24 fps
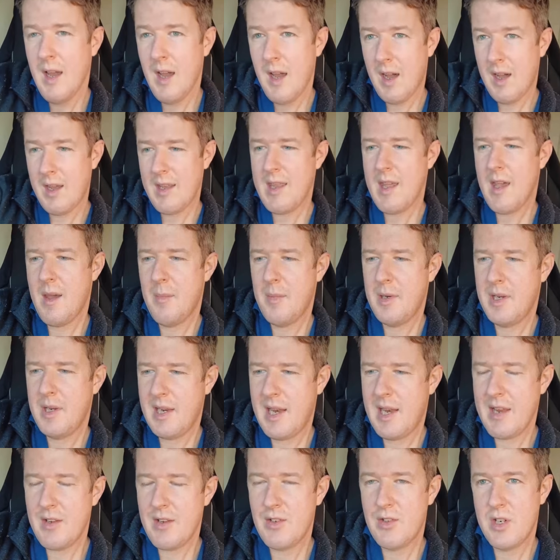Hi, yeah, I'm an
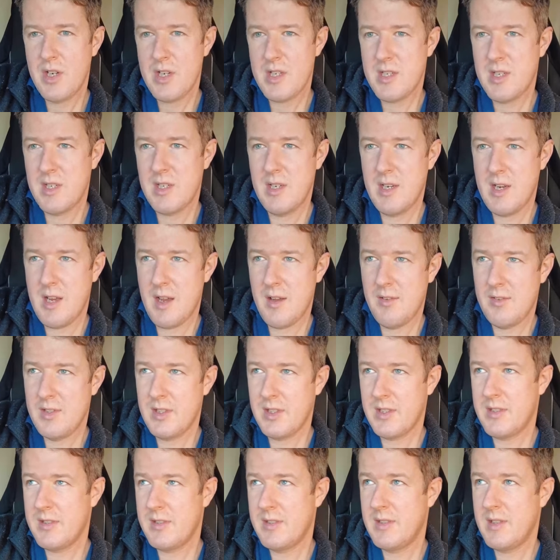electrician. I've
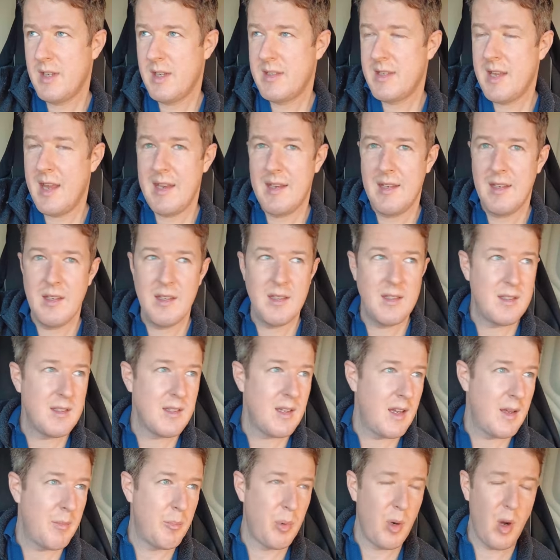just attended
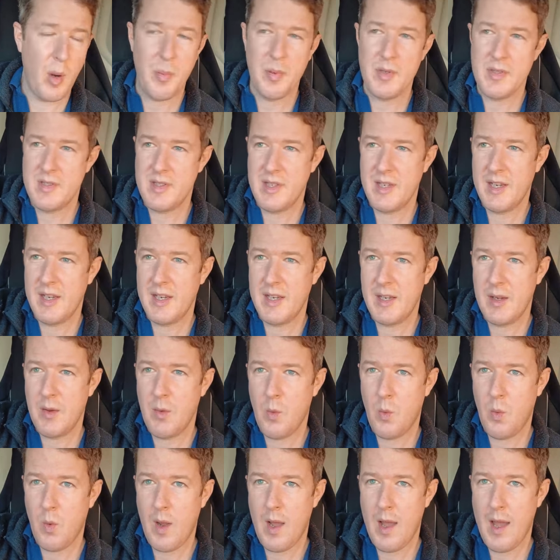a property
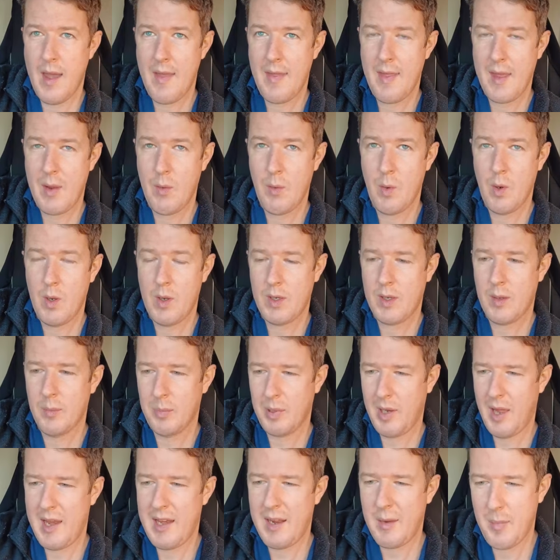where they were
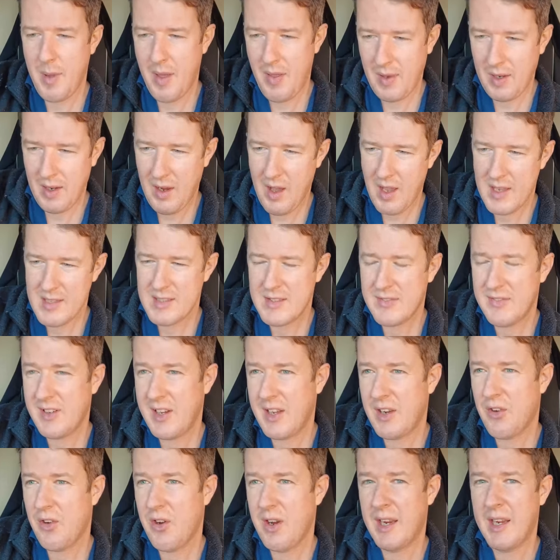complaining about the lights
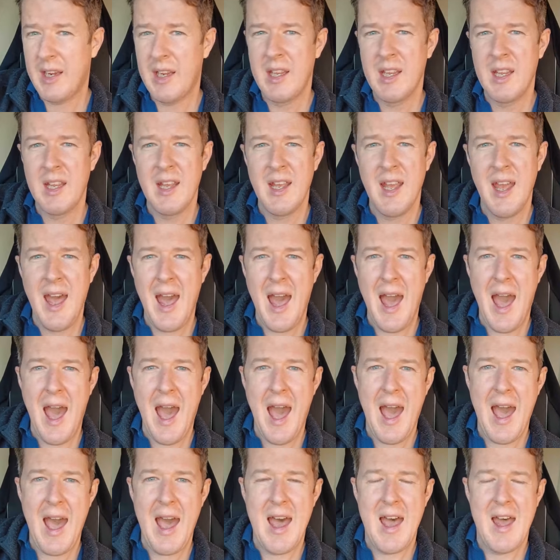flickering,
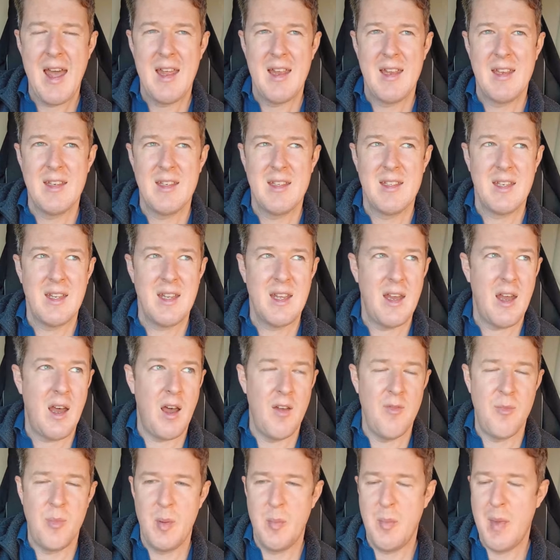and
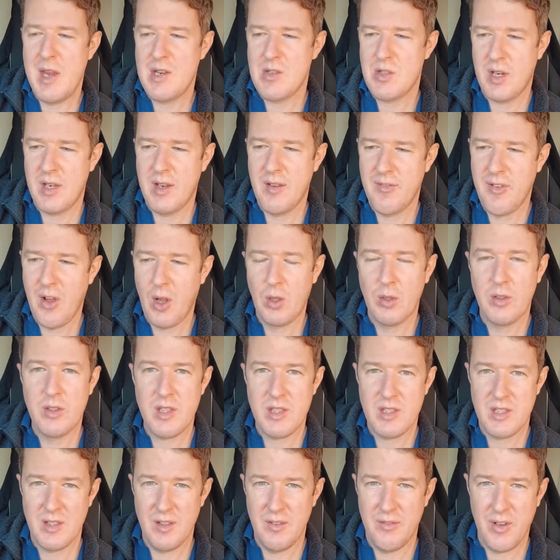I've been measuring the
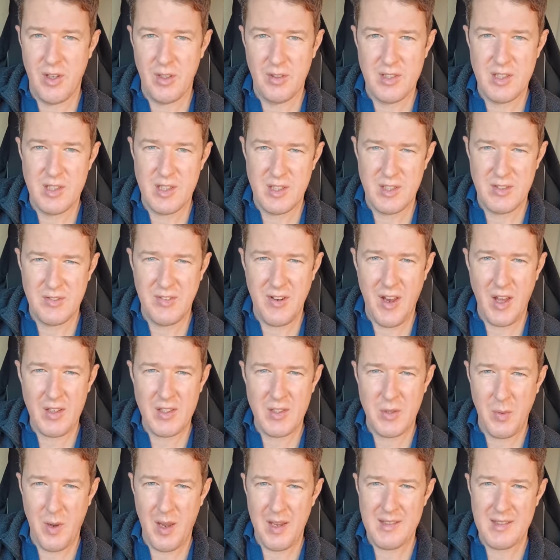voltage, and the voltage is
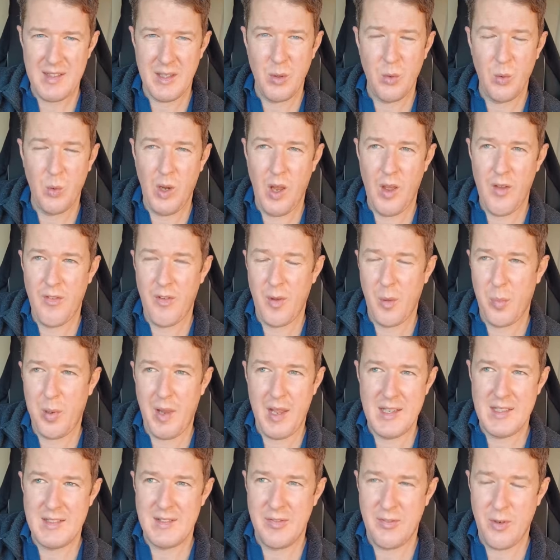fluctuating all over the
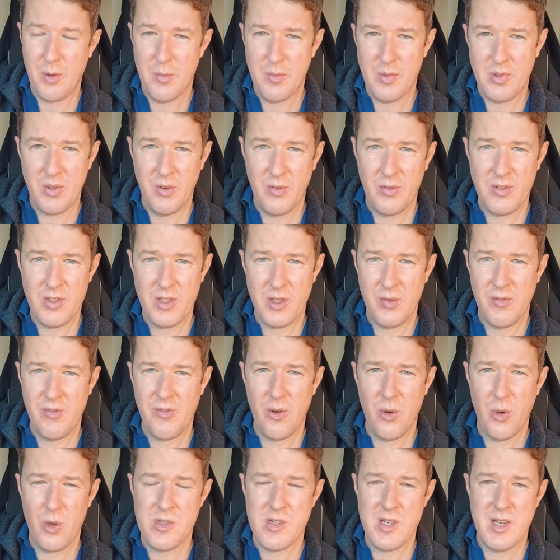place from sort of
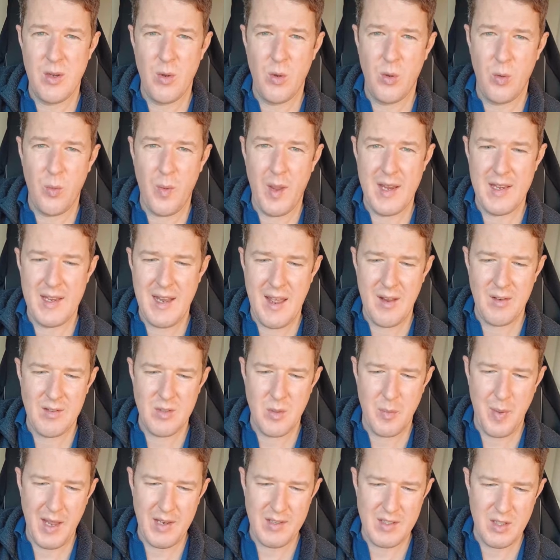240 all the way down to
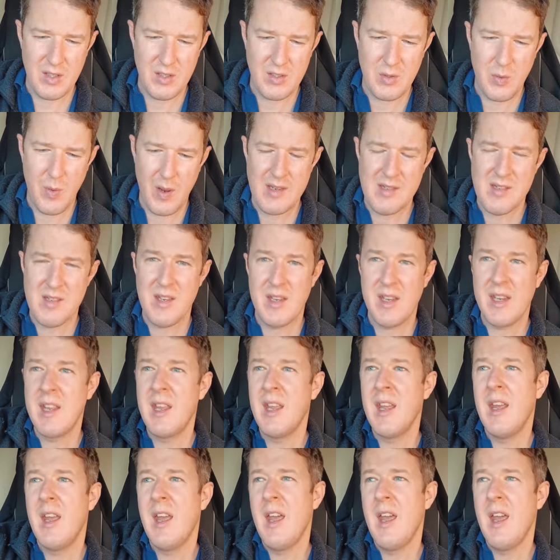about 220